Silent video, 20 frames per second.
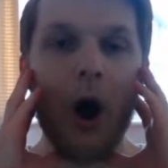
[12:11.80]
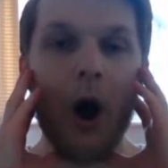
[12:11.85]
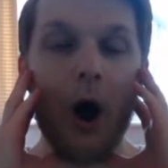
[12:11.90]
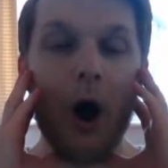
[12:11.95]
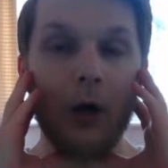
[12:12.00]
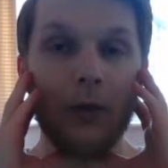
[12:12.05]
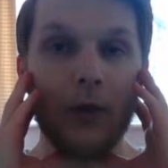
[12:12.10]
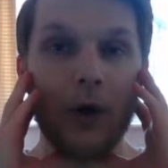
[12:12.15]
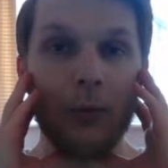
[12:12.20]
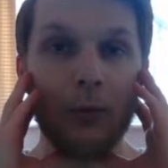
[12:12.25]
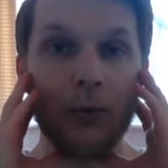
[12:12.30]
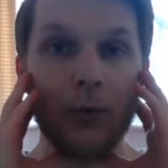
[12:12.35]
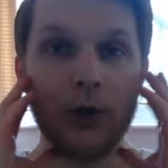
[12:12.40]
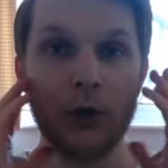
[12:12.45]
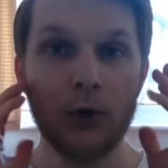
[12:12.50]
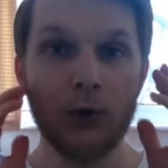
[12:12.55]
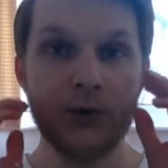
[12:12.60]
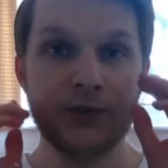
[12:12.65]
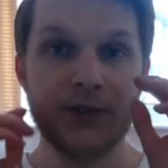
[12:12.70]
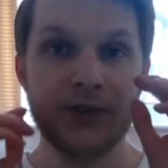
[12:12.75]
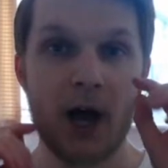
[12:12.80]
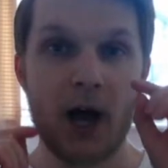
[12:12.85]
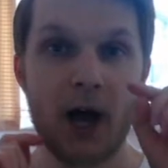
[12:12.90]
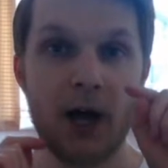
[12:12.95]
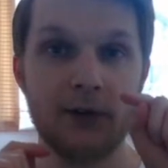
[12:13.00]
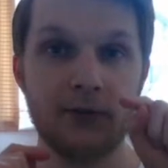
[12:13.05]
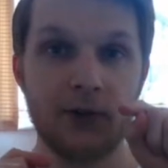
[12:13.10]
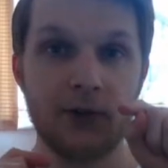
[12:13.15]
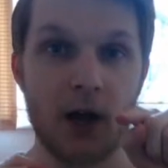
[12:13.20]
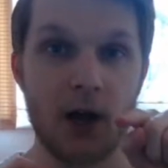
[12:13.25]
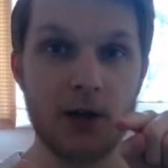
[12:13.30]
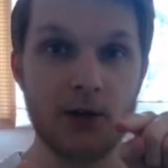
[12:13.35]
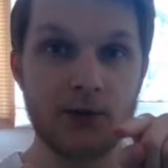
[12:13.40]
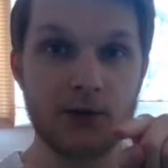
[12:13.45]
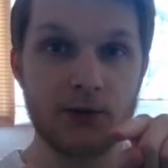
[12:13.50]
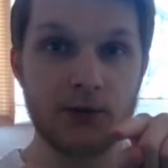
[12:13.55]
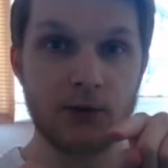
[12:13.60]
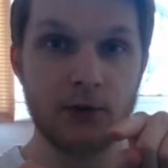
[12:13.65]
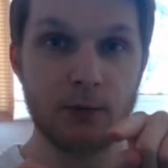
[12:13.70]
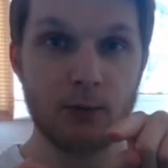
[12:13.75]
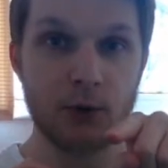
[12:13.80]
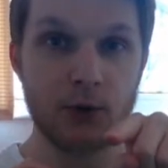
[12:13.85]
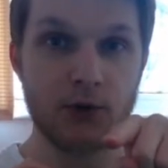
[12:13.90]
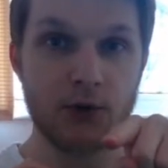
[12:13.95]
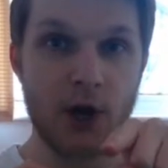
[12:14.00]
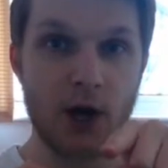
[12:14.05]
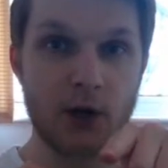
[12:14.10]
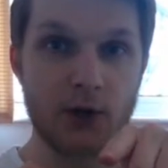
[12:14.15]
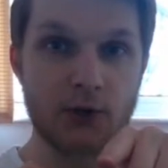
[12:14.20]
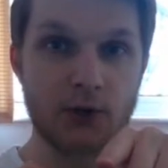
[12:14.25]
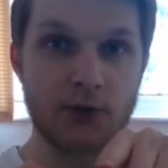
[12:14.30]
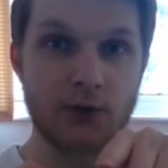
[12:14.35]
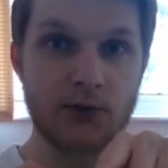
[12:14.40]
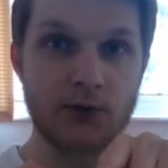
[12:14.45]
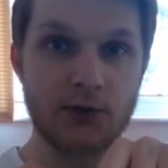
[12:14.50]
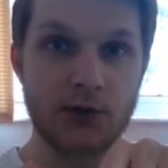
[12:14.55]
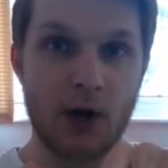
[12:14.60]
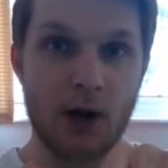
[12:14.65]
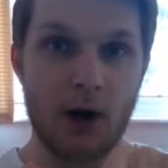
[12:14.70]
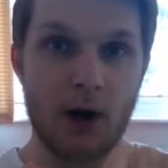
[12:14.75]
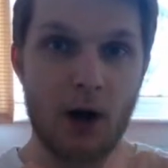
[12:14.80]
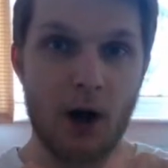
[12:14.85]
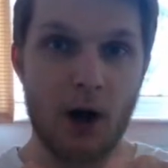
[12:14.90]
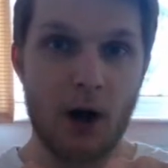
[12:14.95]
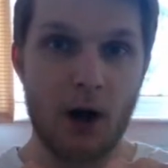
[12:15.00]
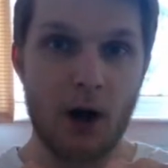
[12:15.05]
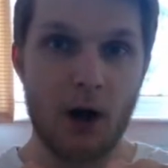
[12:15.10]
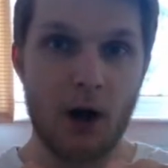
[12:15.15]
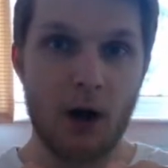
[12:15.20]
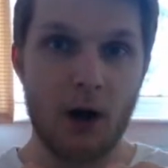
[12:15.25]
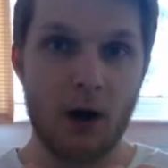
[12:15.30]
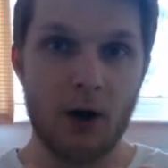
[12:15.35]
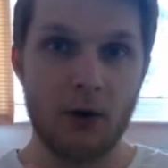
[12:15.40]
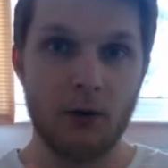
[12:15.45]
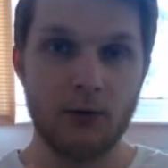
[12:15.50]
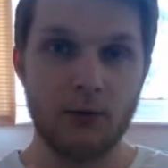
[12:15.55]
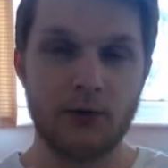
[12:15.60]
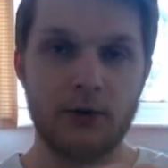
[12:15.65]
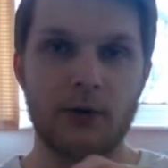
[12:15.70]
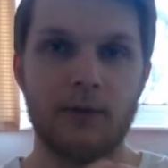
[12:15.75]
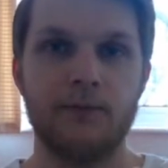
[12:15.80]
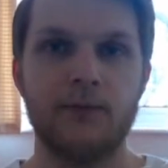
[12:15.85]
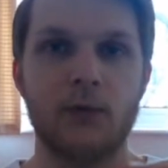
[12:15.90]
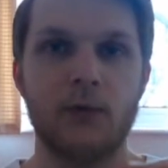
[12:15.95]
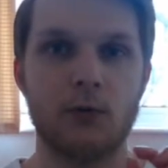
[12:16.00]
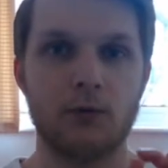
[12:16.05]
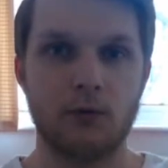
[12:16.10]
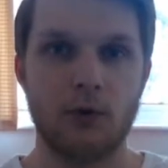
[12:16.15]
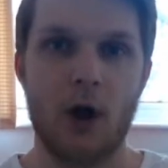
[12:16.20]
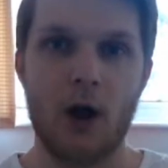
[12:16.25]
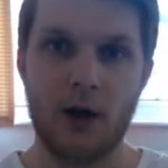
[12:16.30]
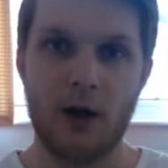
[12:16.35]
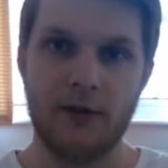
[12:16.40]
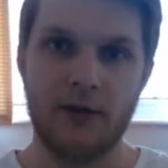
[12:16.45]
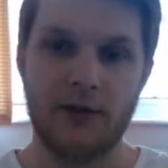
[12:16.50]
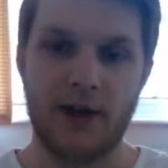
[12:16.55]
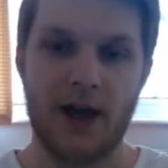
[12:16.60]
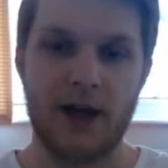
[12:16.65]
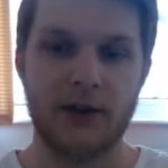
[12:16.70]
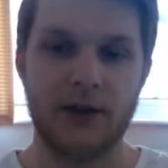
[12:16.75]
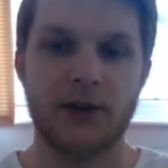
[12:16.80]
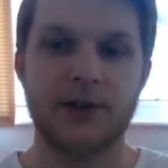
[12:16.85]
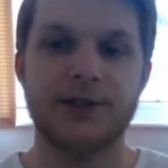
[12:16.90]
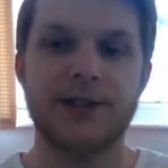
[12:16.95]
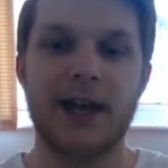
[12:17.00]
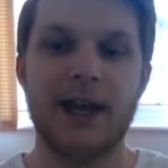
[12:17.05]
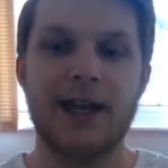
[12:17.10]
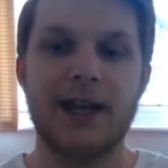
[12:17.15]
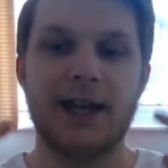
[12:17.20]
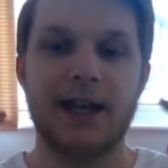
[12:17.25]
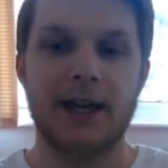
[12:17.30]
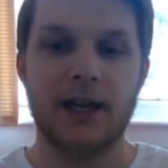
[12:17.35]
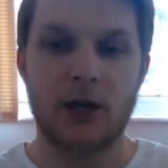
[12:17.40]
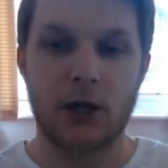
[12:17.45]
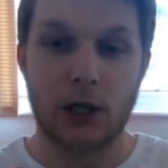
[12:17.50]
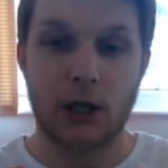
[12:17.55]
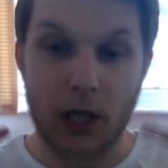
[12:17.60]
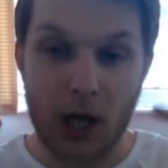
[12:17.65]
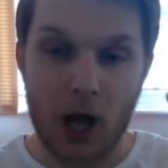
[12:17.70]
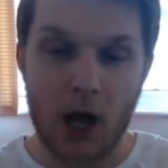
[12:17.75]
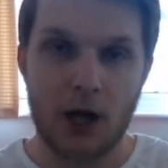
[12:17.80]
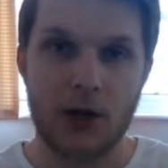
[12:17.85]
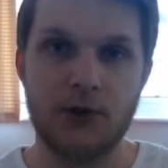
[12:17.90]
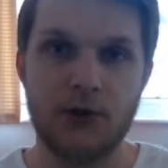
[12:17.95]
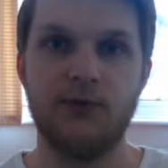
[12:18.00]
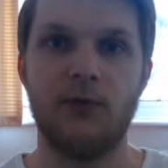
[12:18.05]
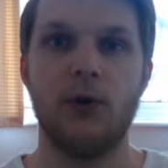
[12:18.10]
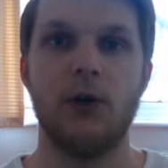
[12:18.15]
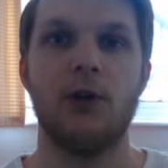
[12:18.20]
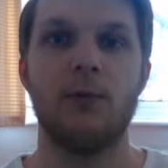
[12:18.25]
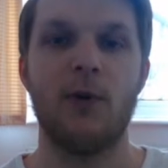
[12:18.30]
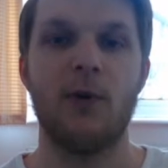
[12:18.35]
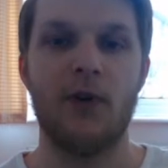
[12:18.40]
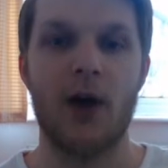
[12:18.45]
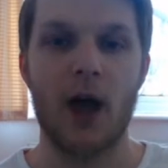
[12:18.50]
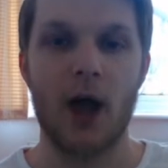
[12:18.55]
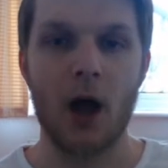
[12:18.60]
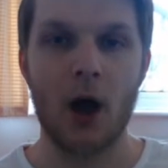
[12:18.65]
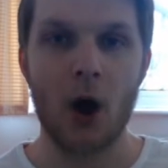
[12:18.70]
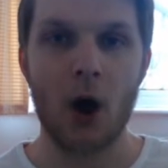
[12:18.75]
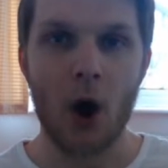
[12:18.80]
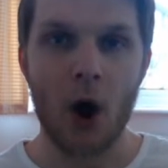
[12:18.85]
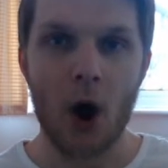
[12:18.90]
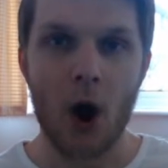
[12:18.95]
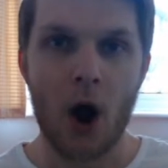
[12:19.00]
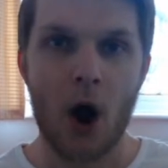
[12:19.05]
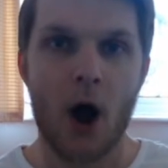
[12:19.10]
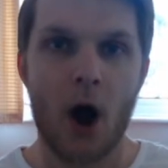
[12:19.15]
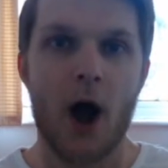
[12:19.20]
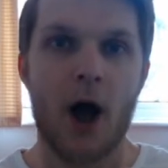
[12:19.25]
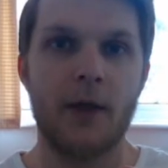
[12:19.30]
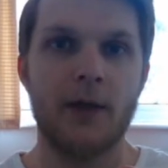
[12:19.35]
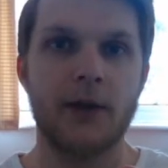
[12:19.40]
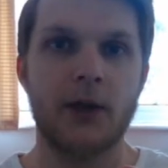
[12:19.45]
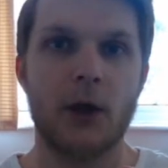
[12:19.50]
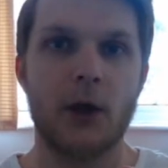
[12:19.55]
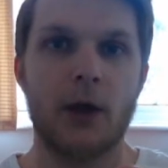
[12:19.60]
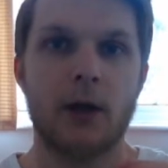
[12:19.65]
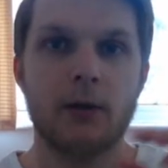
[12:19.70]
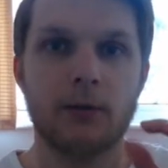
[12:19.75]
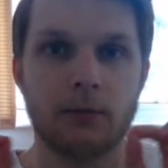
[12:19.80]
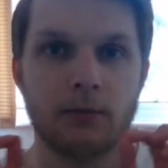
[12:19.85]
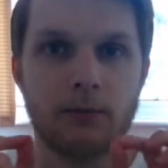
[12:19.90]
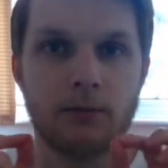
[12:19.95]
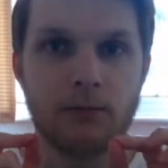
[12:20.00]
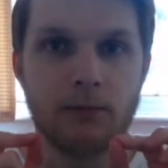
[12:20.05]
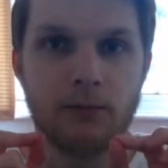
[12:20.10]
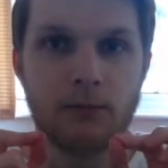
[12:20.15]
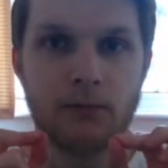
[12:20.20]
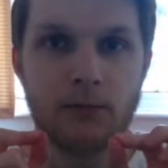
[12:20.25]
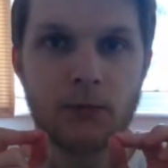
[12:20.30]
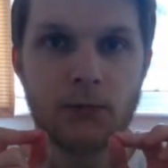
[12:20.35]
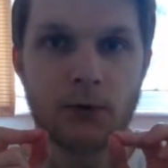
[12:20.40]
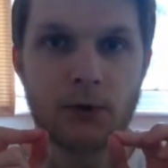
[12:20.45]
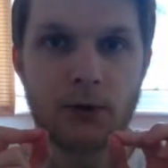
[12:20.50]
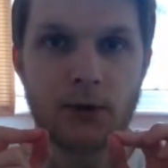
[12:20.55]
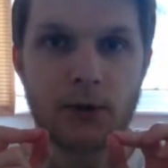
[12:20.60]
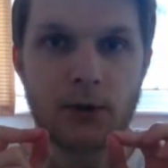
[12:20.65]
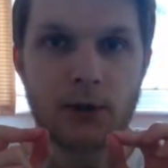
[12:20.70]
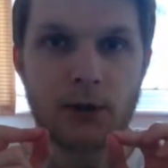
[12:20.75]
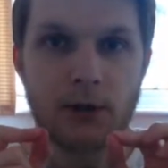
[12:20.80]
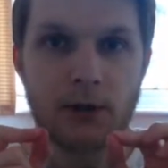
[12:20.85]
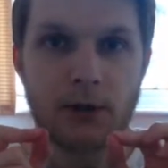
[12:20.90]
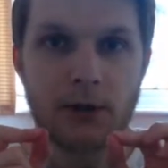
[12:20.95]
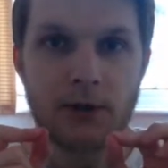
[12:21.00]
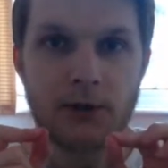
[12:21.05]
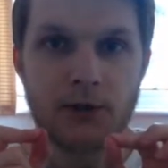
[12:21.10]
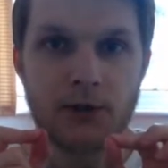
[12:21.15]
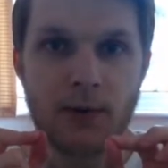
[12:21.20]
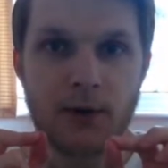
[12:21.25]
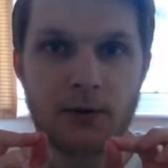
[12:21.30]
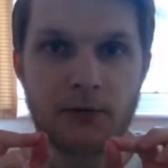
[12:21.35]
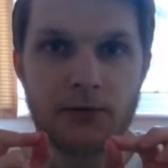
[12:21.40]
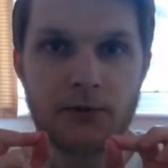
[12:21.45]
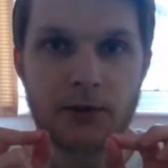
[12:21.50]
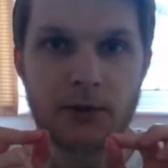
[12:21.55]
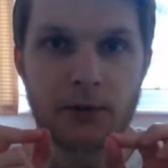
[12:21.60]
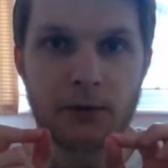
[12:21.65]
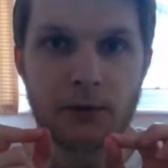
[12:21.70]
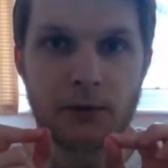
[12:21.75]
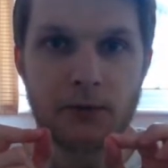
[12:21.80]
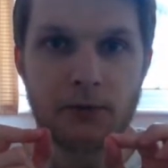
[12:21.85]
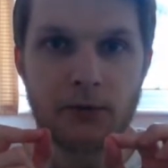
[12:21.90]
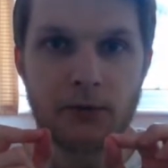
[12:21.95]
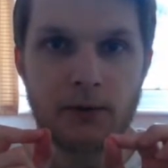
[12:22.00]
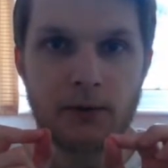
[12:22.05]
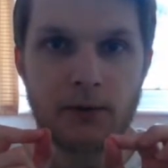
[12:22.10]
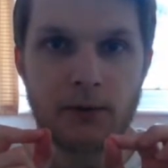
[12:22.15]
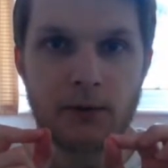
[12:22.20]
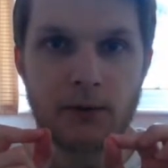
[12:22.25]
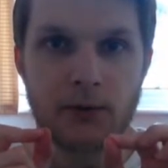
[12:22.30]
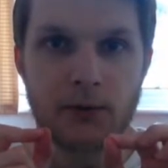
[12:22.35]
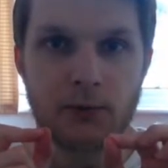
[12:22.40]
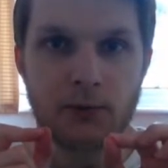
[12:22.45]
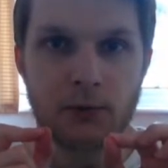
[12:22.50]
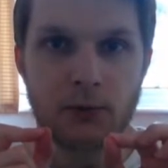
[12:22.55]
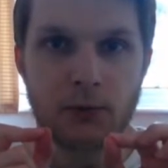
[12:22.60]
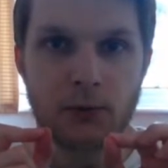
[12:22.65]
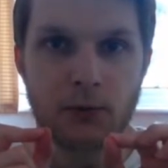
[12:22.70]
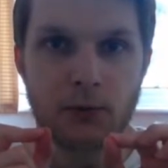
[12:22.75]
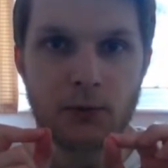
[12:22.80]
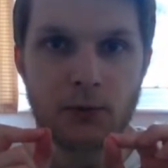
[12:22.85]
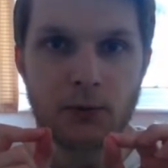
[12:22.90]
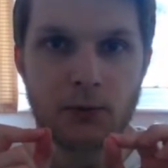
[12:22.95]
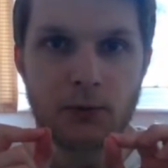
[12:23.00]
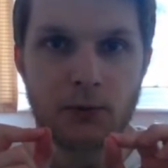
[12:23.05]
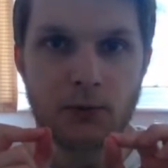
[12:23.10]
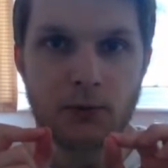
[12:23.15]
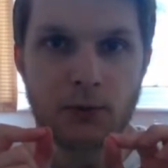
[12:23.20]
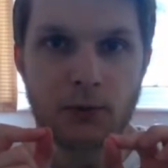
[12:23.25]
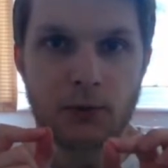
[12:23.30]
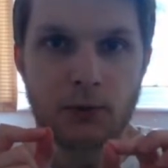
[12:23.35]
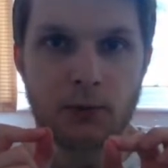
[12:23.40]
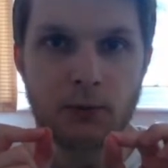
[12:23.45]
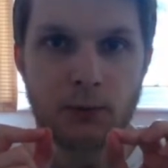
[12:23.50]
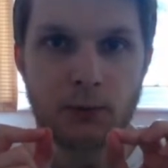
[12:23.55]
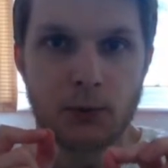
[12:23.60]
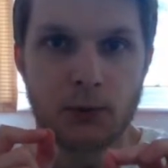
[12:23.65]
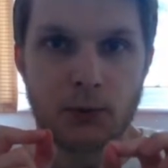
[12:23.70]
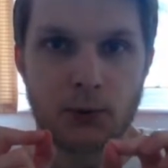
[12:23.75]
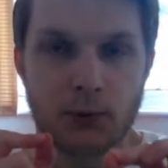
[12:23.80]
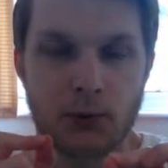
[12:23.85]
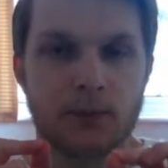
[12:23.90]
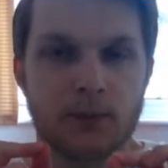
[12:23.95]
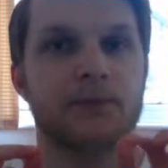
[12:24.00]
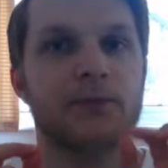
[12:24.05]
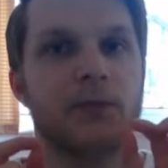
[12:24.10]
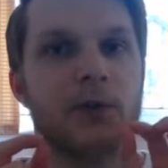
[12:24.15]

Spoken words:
and then we use that as the projection sound, rather than taking in a large volume of air and then going, trying to get a large amount of sound out of a very small area to try and push.